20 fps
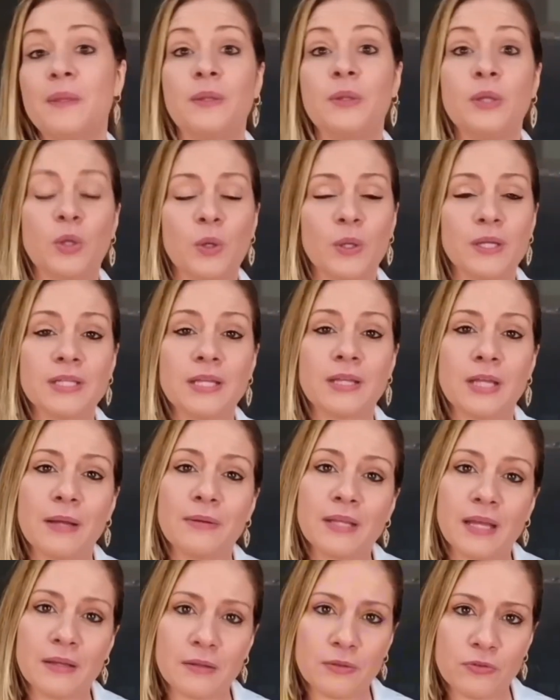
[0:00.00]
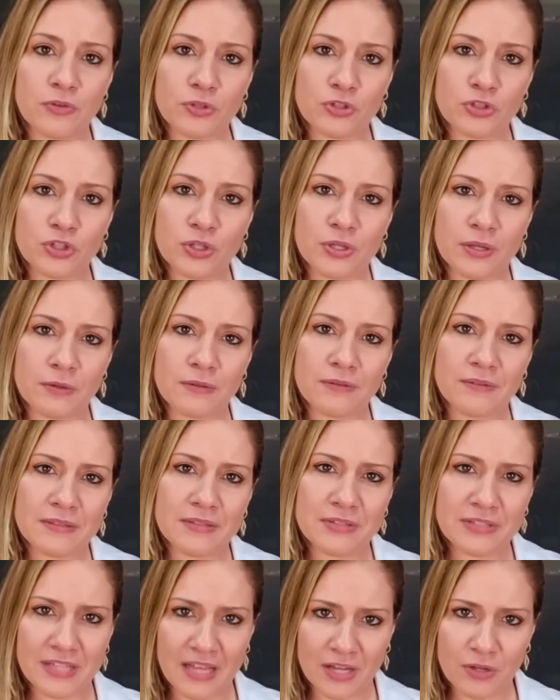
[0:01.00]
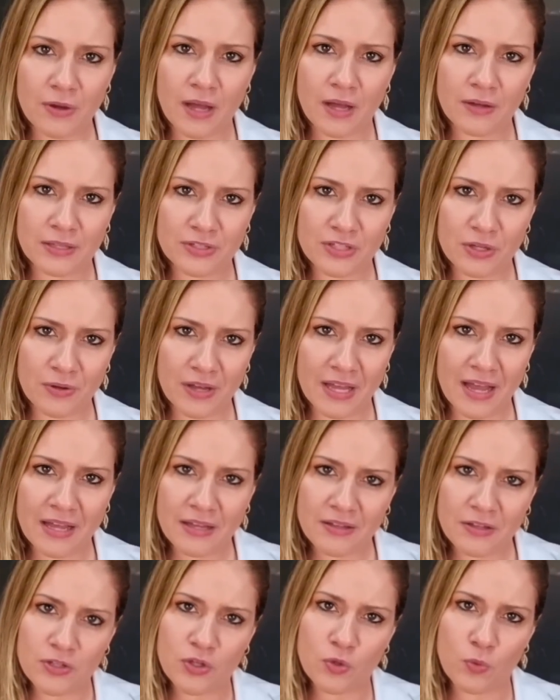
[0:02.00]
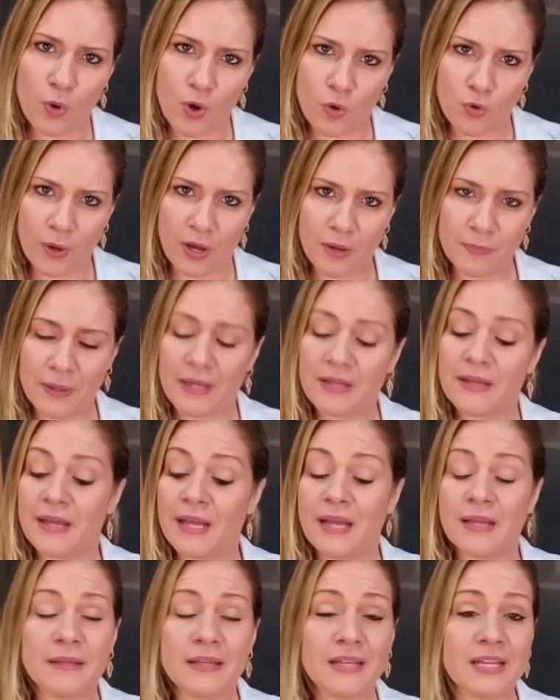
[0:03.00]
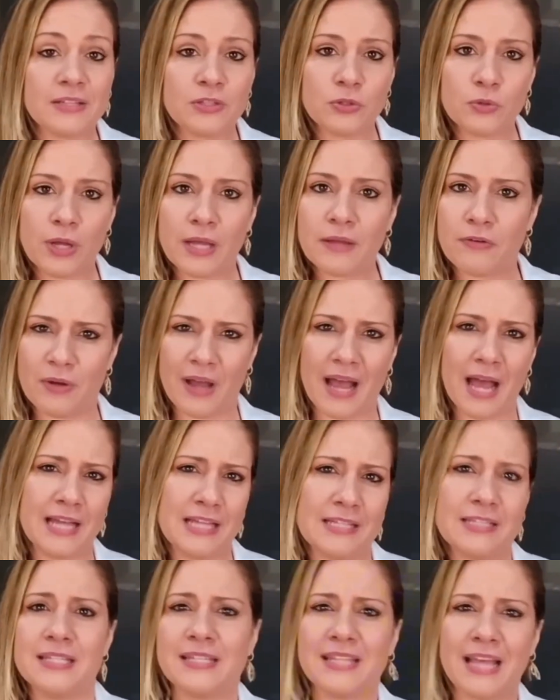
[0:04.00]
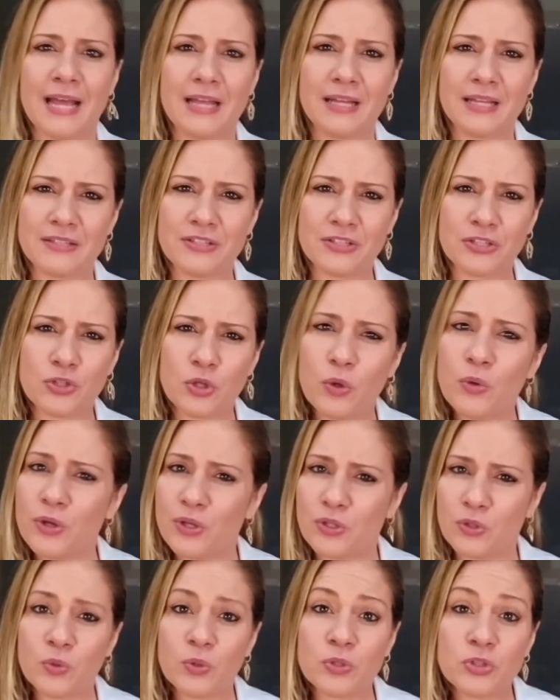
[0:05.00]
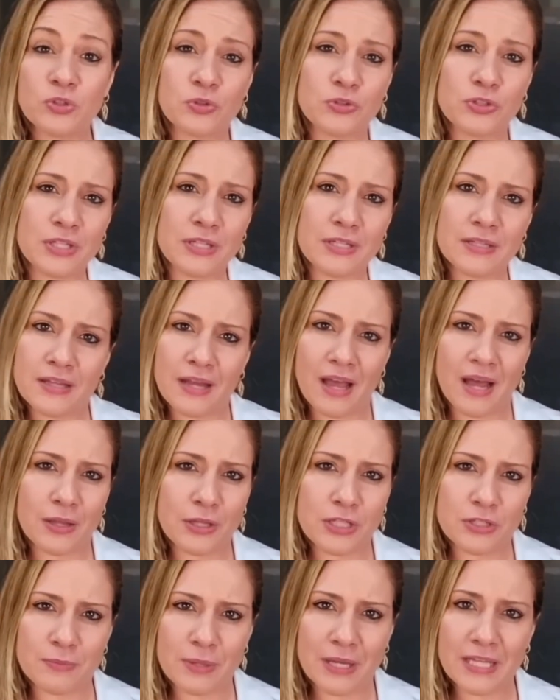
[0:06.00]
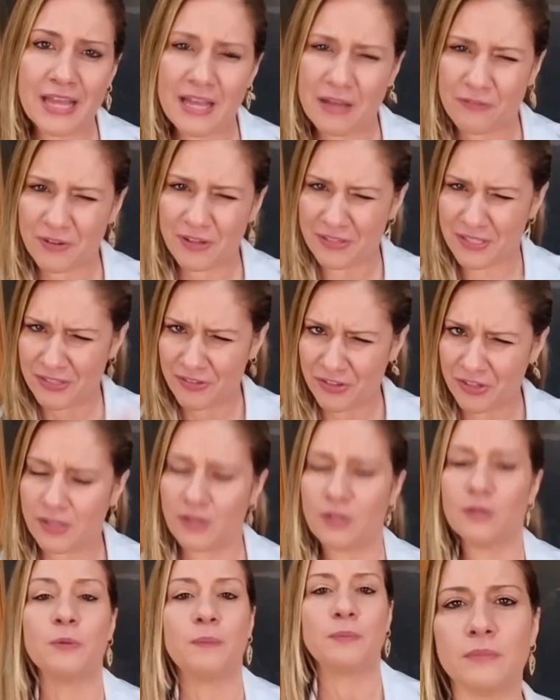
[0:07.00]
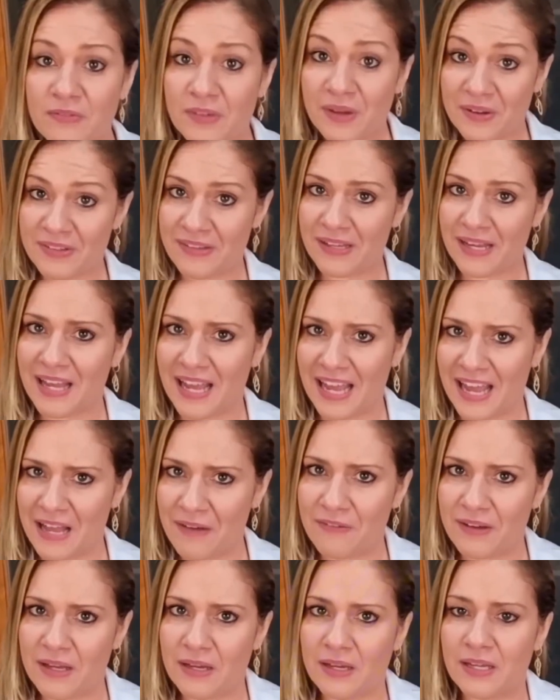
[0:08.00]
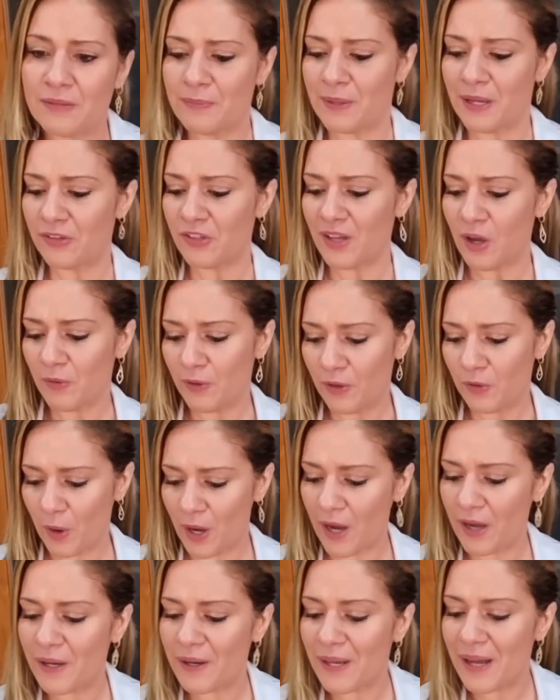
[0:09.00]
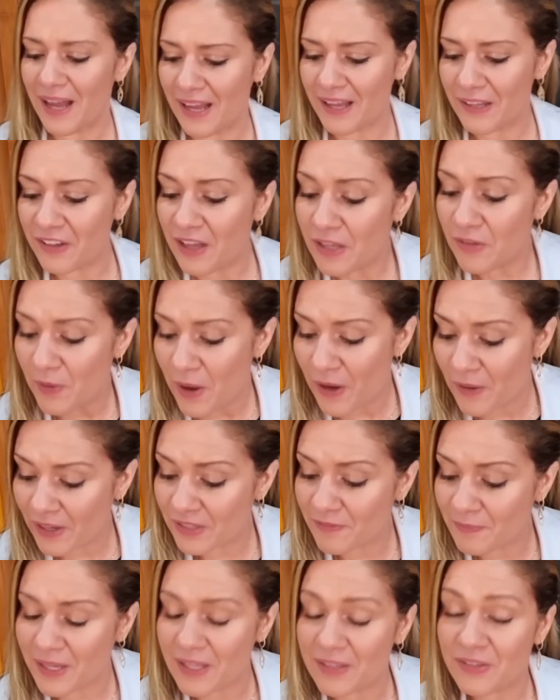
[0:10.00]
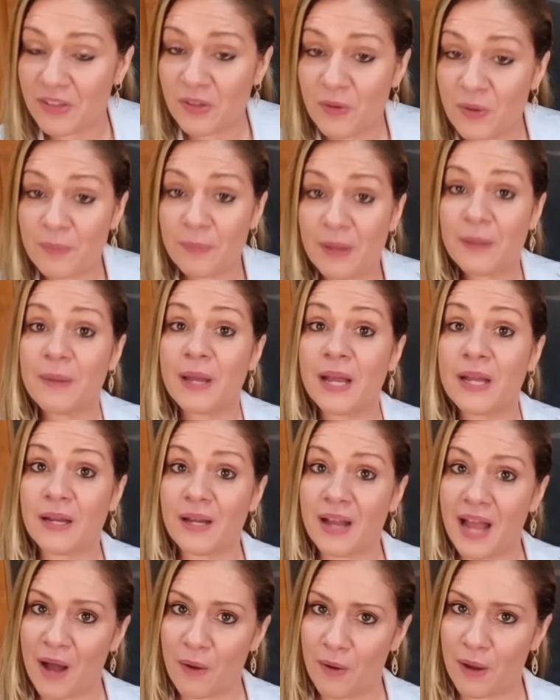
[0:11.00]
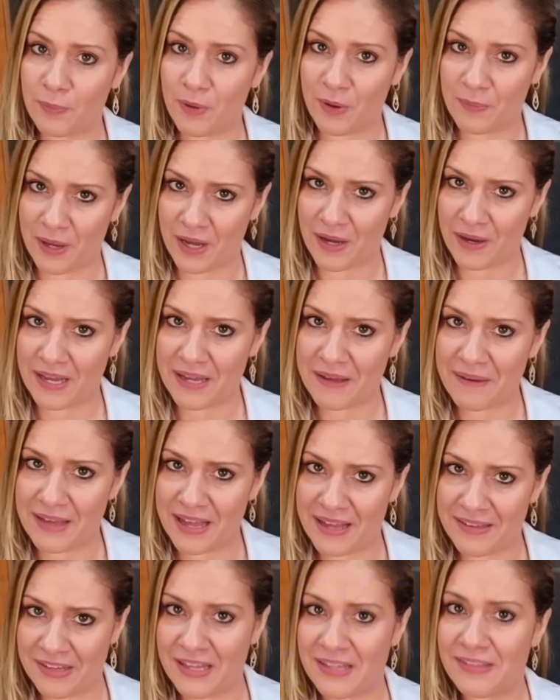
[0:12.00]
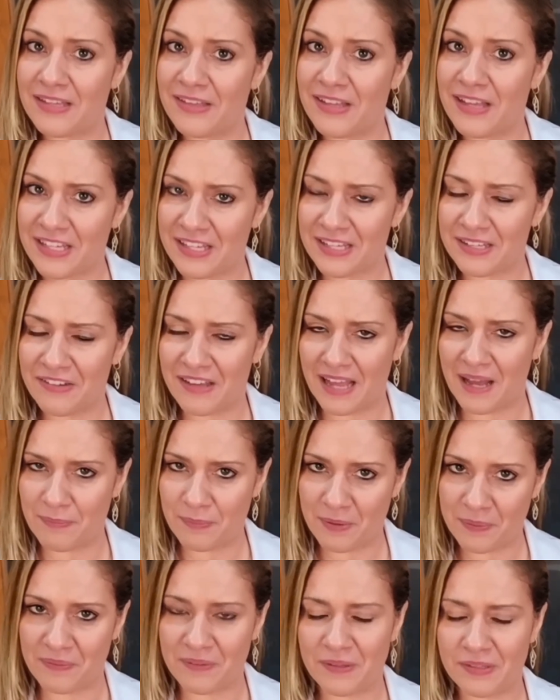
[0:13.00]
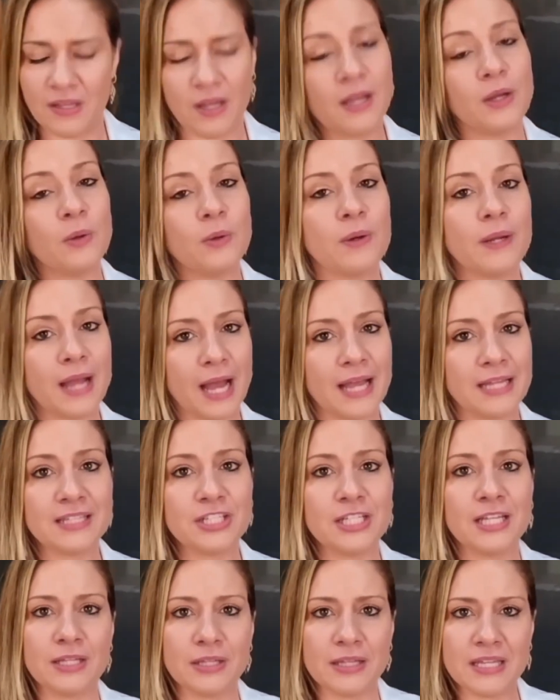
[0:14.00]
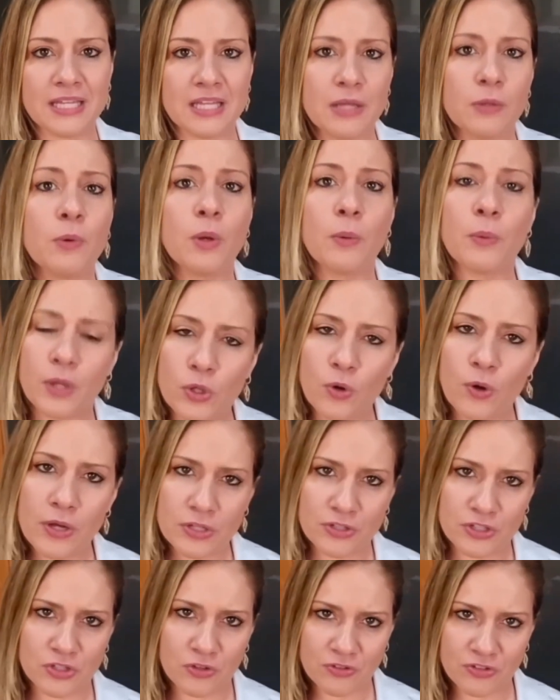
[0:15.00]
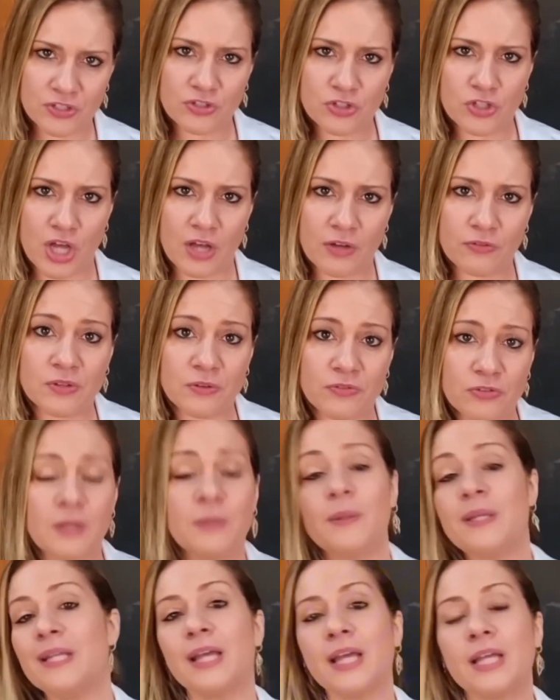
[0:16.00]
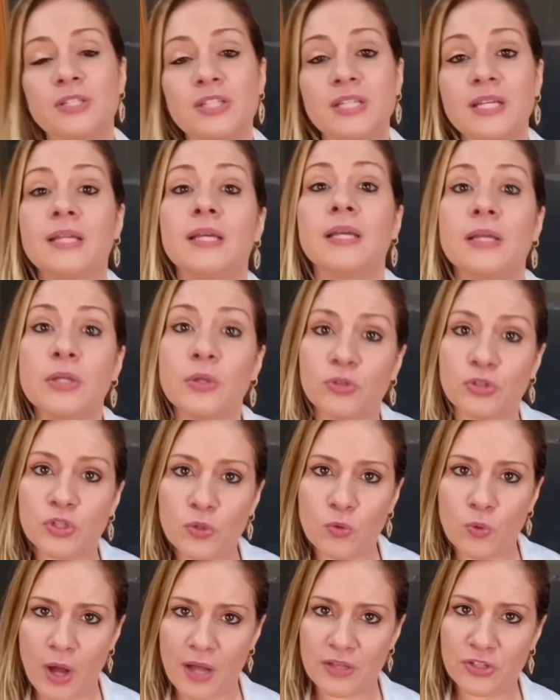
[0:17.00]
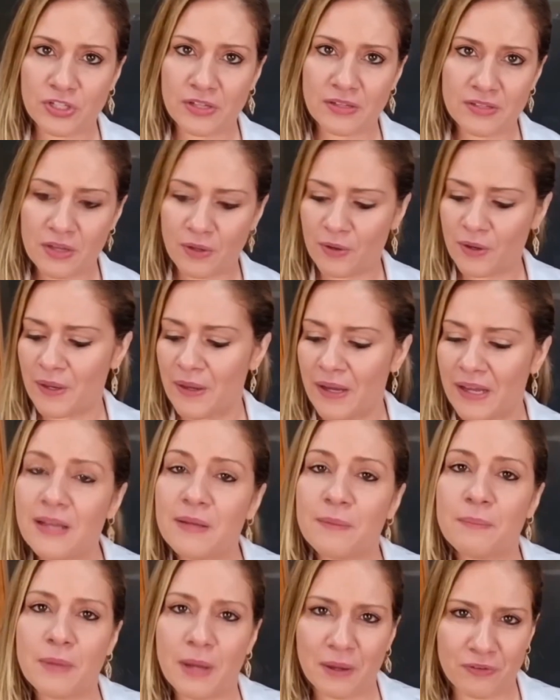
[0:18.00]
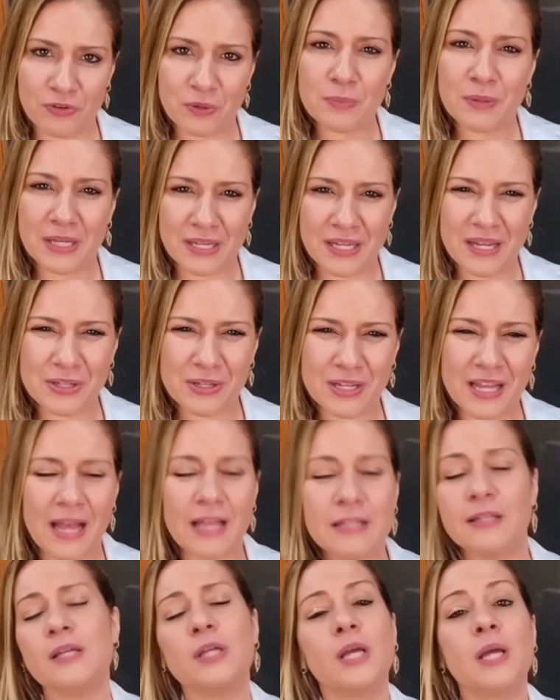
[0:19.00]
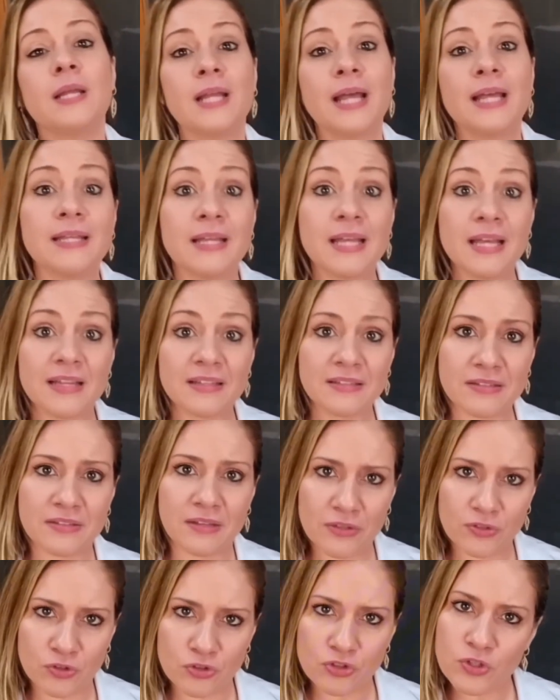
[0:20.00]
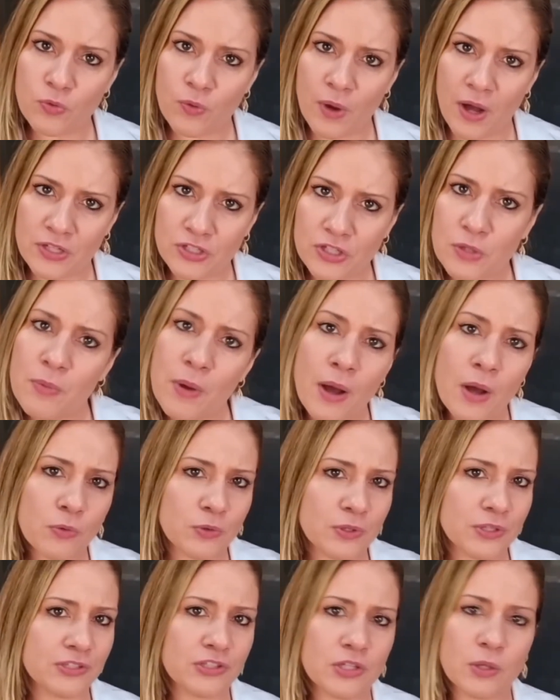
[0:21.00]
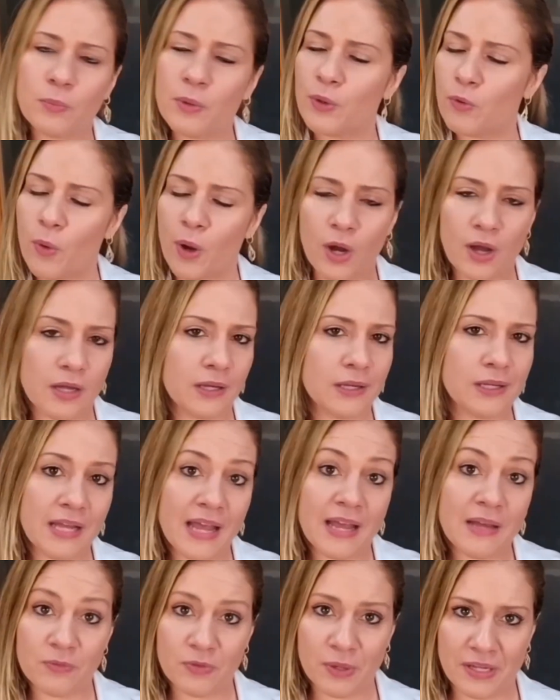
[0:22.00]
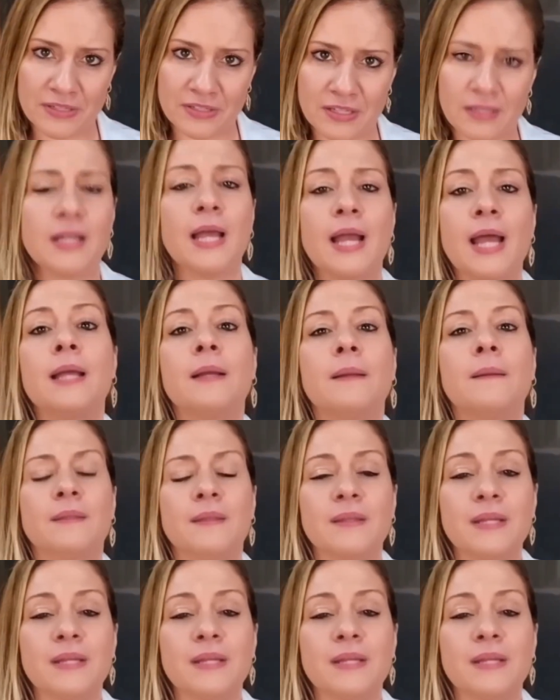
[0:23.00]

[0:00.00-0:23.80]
You're going to love it, for sure. Stick around until the end. You won't want to miss this. It's great for adding to salads, yogurt, or juices. I'll explain everything to you. The first thing I have here is my jar with water, and I just want to explain to you a bit better how I prepared it. That's because it's a key step. So ideally, when we're going to use a jar for fermentation, you should wash it thoroughly. Preferably a glass jar like this. You should wash it well with soap and water and rinse a lot.